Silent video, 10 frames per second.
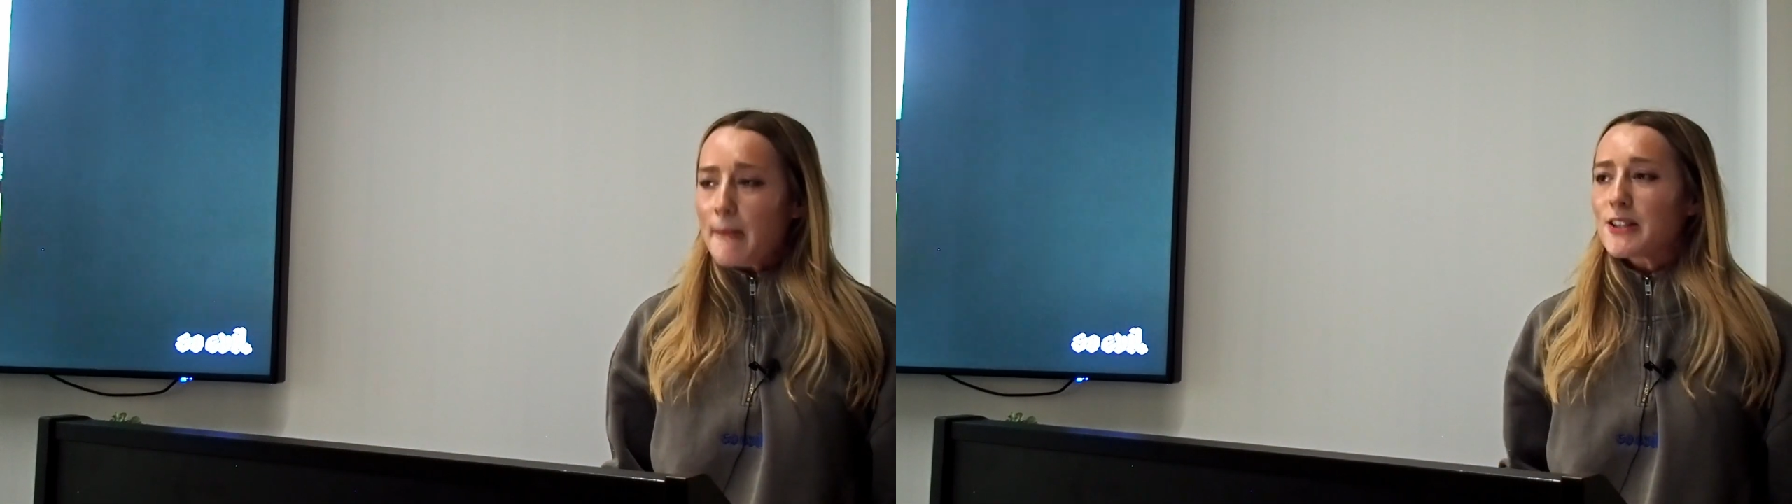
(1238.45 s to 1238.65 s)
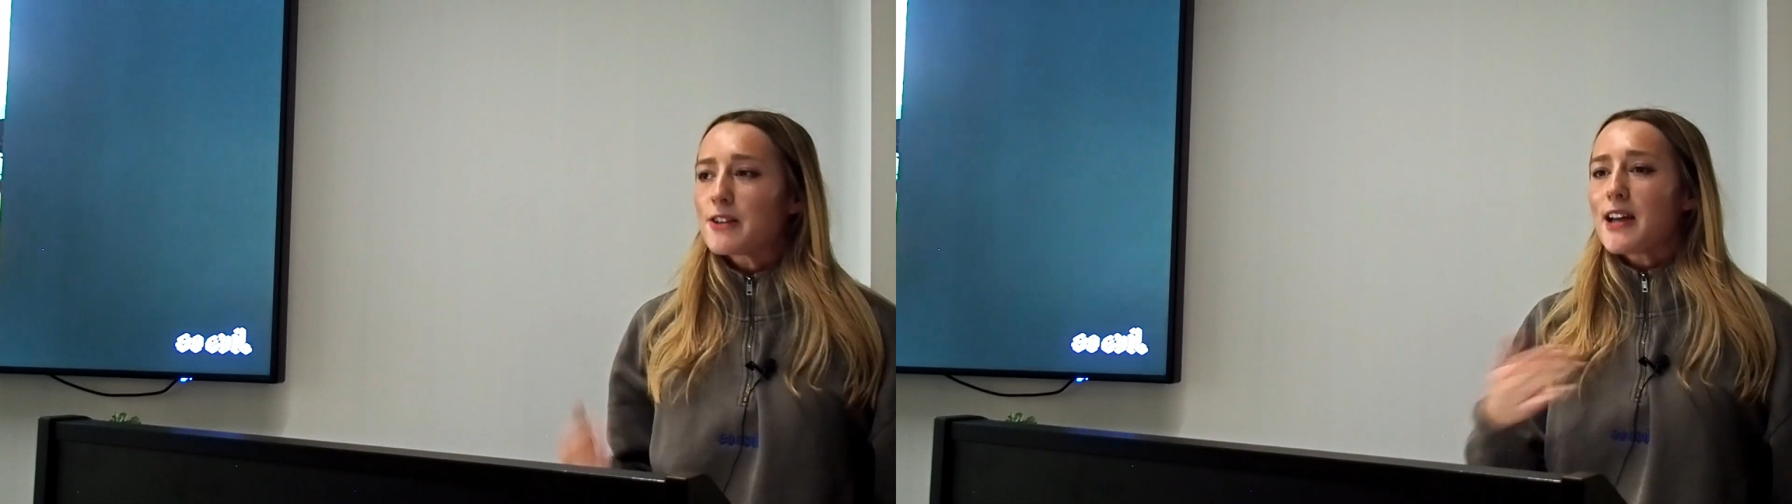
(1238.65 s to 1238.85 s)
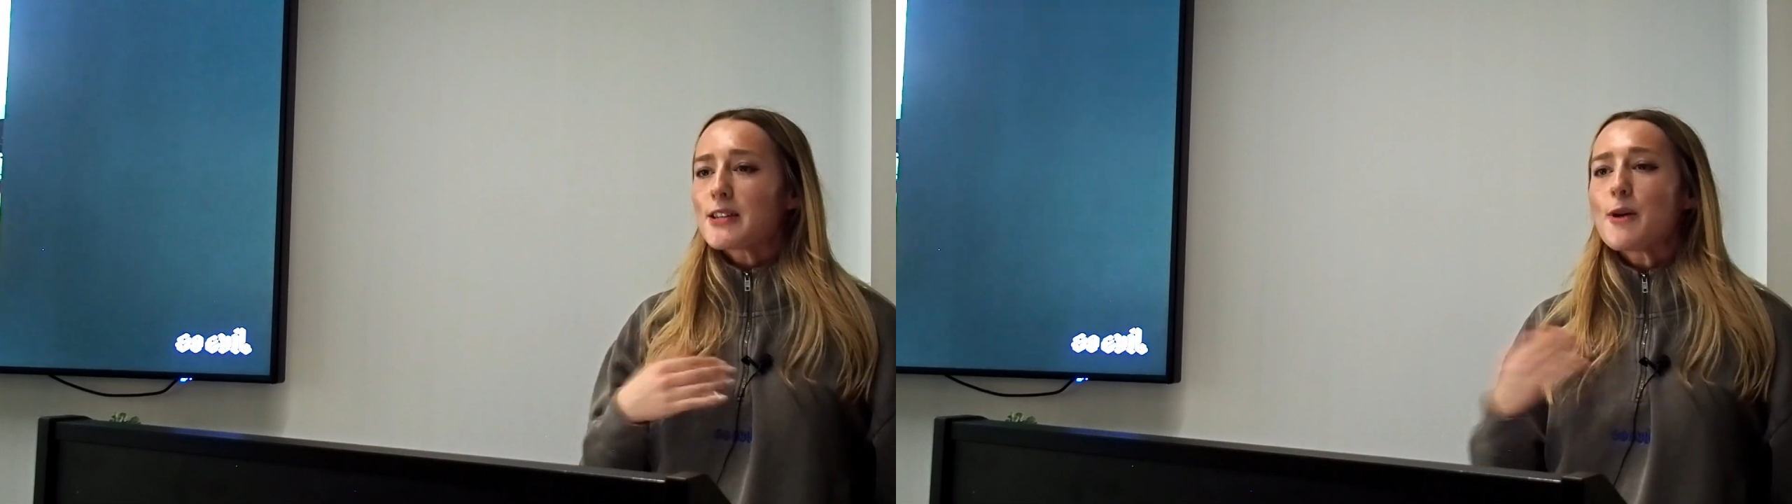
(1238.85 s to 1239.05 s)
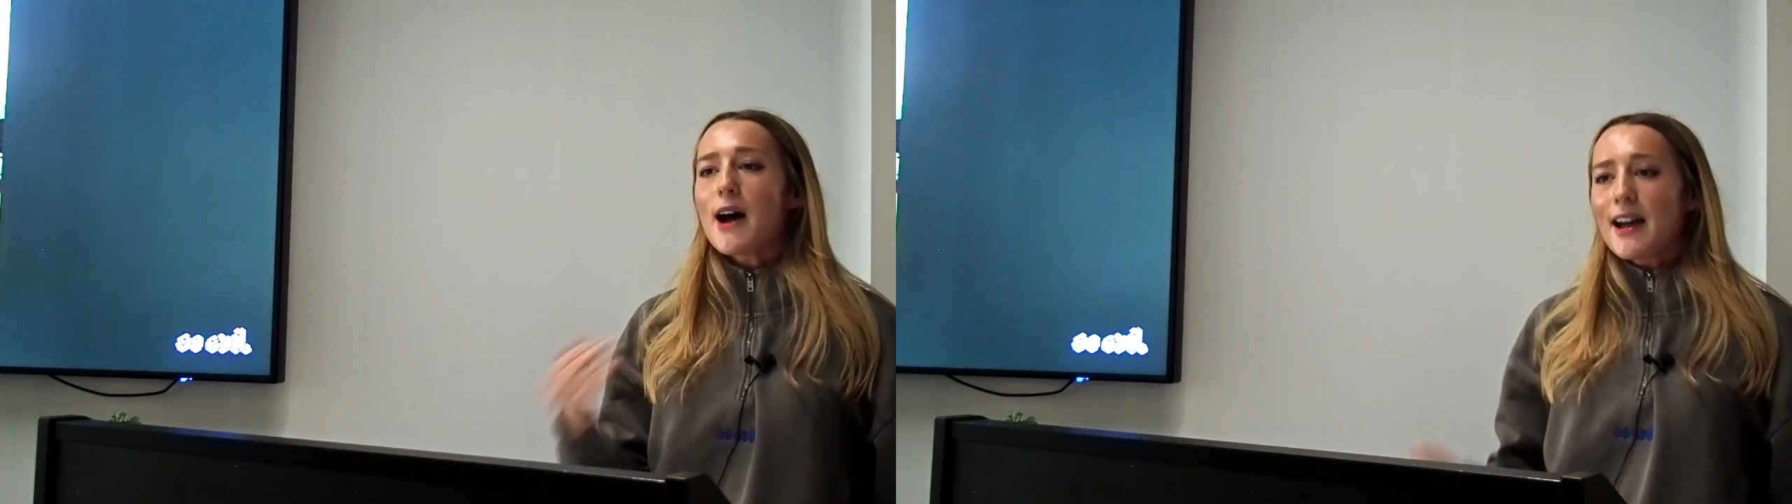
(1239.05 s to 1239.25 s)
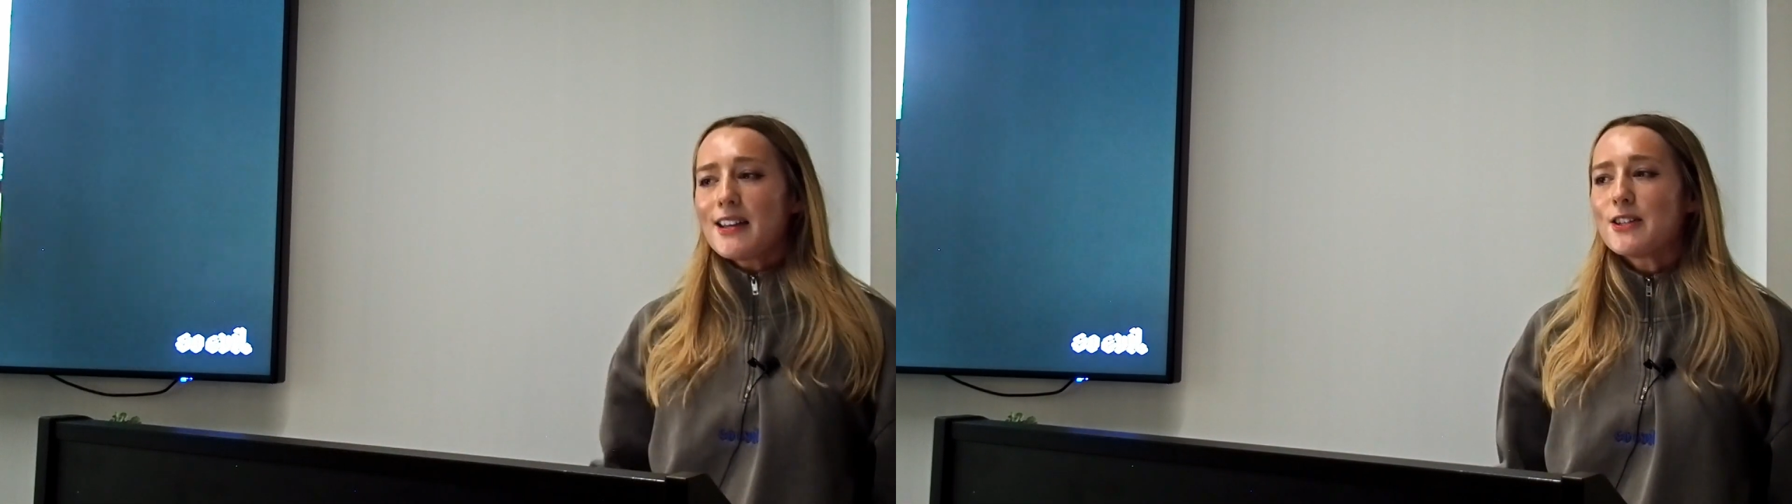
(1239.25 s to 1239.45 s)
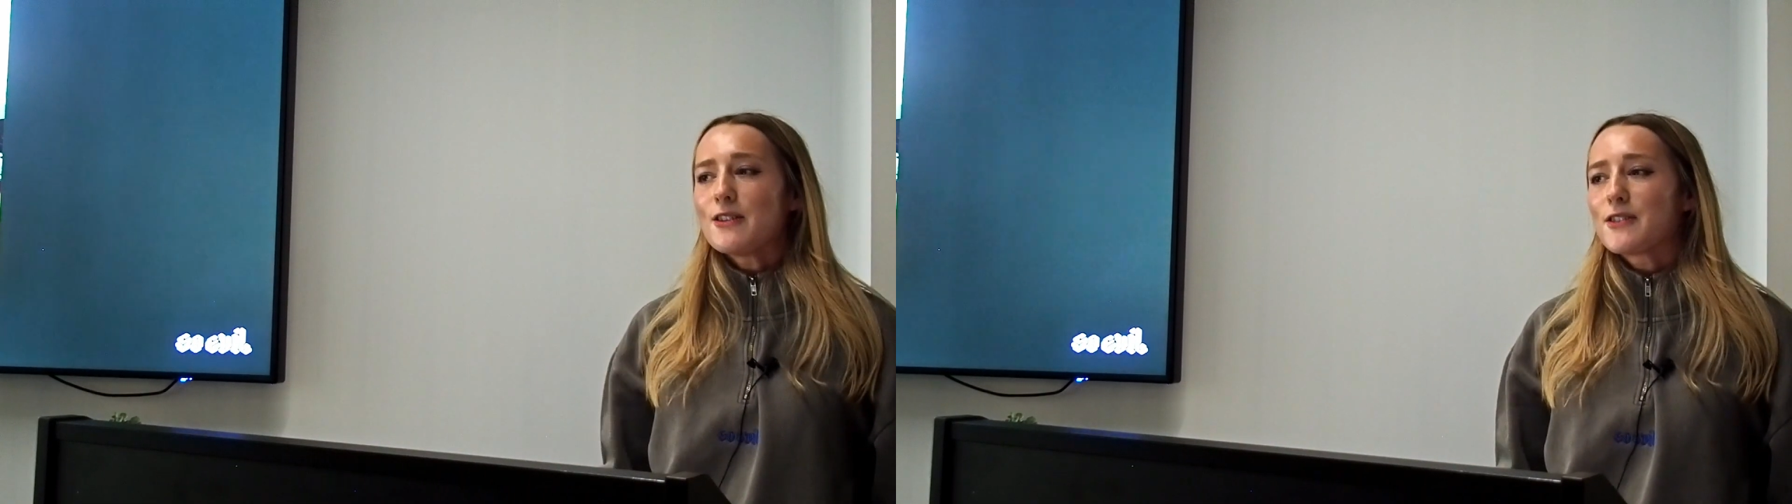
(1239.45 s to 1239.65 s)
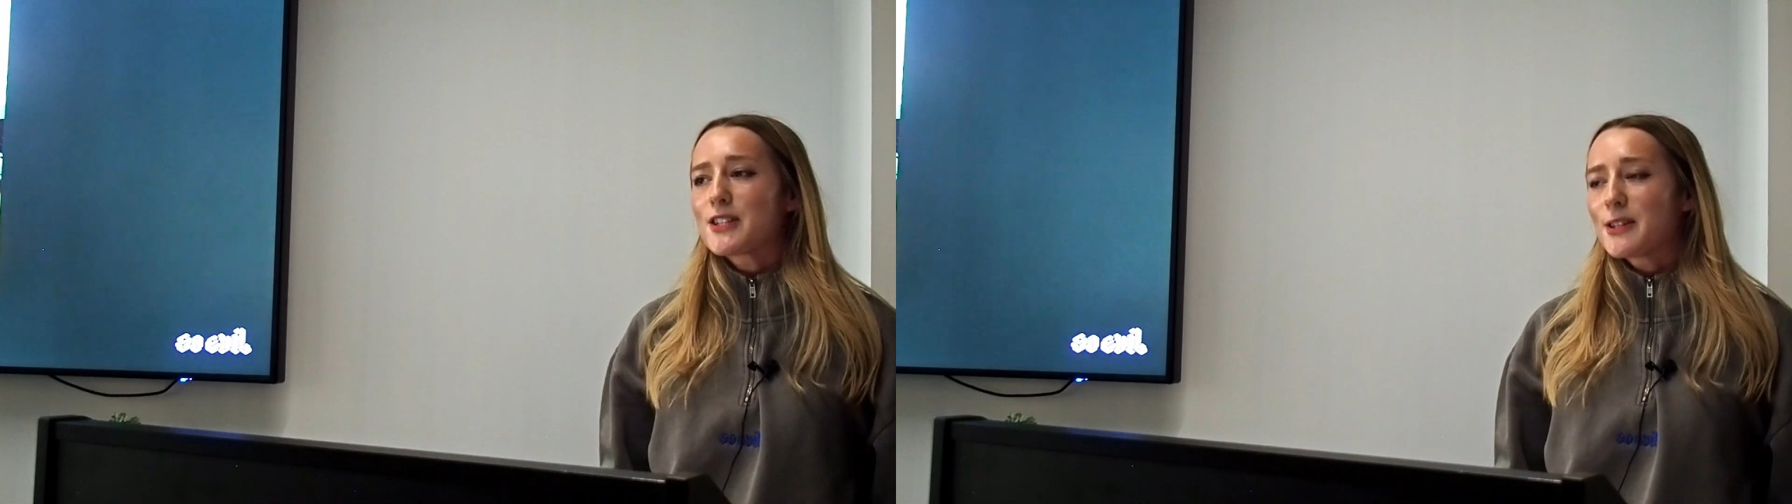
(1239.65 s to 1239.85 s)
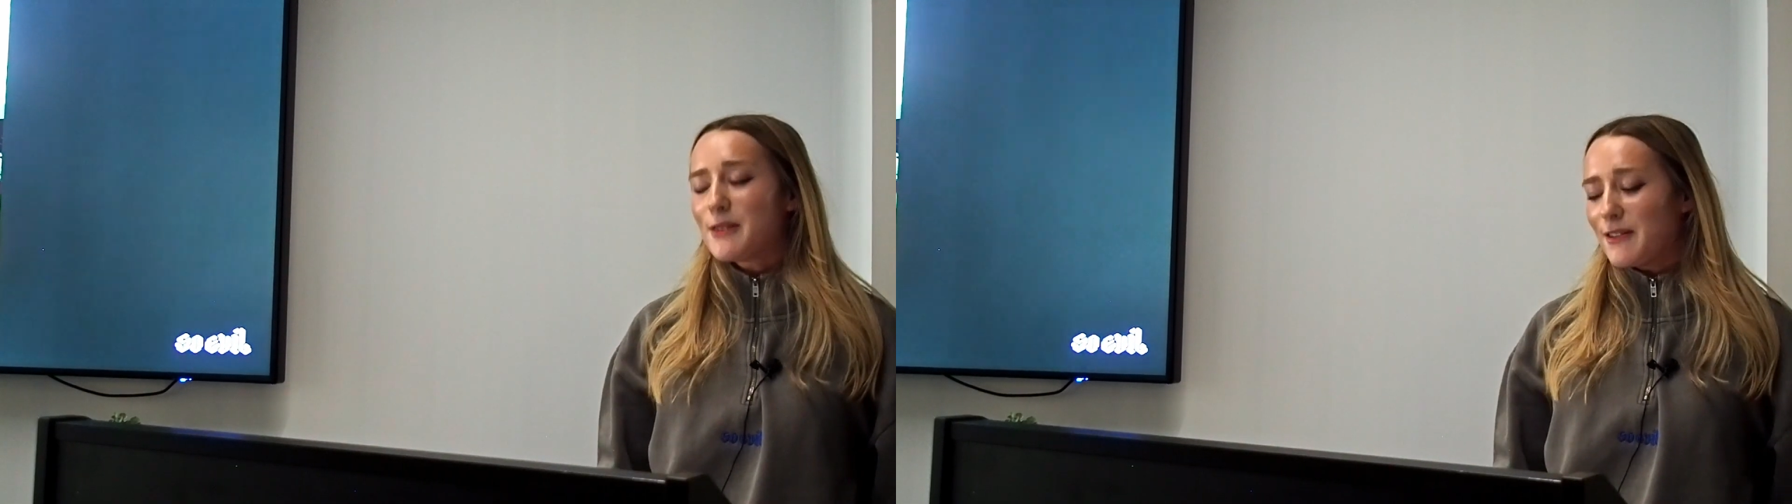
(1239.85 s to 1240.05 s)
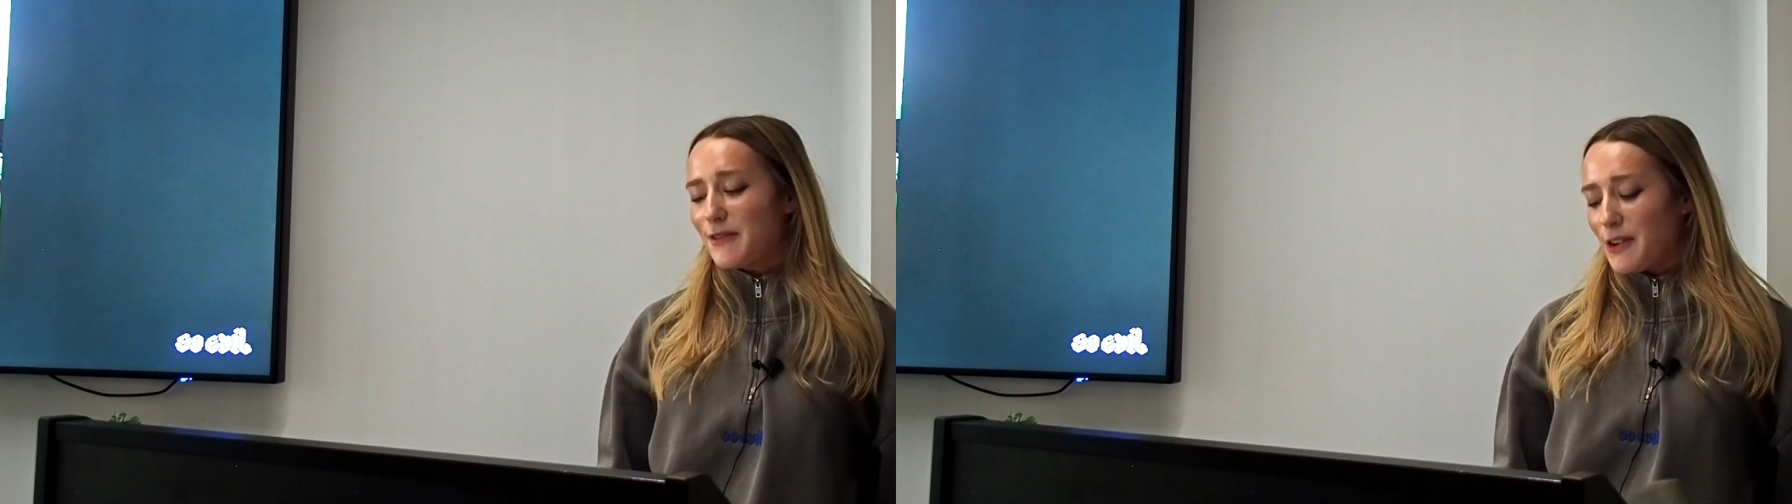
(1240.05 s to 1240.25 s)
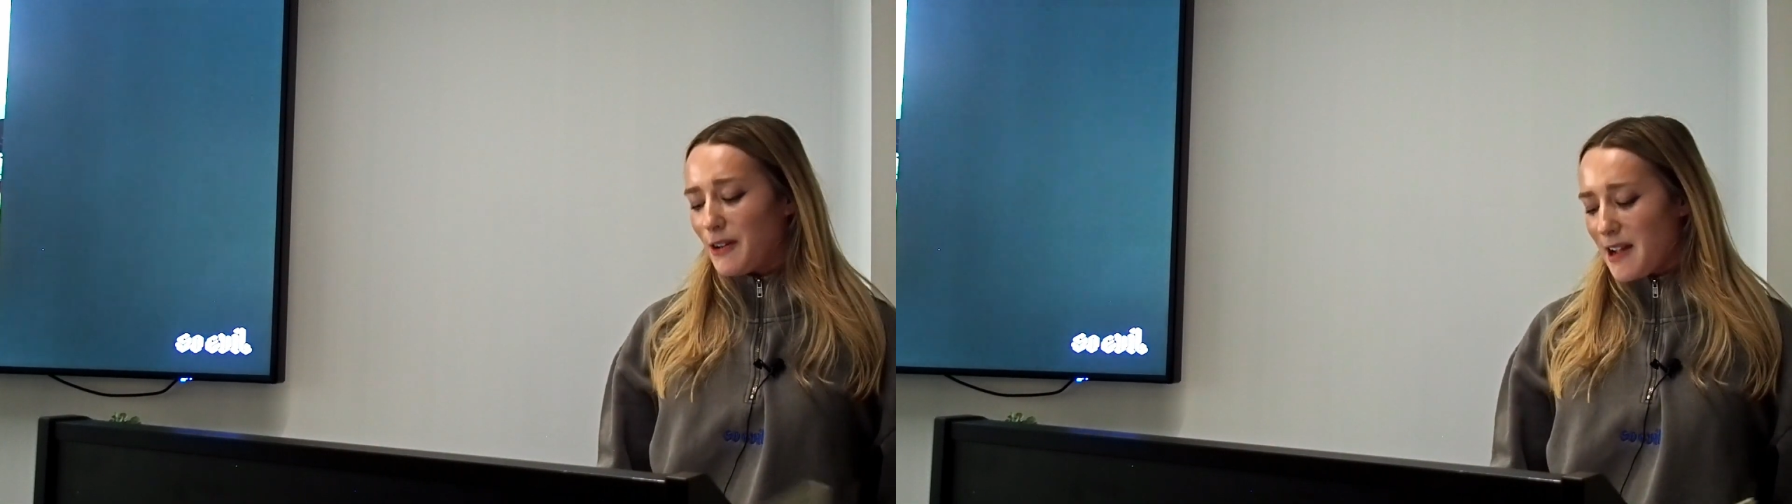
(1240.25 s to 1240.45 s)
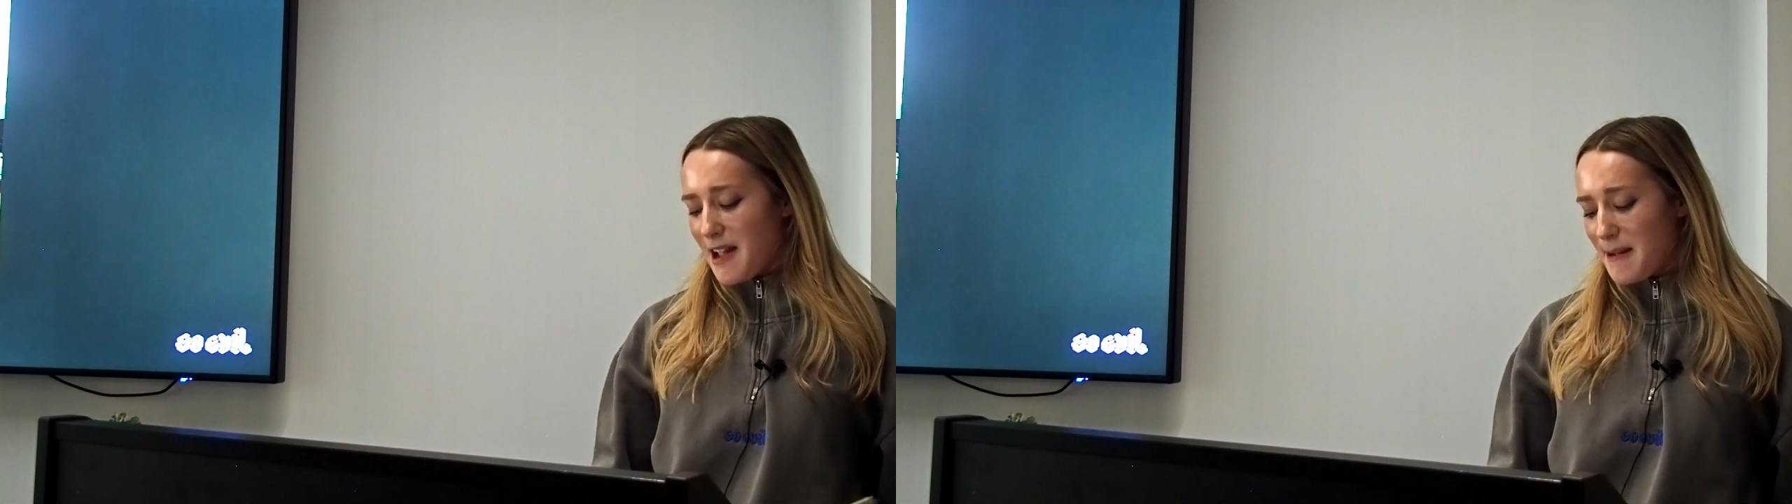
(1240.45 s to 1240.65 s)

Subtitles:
So that's what I do for So Evil.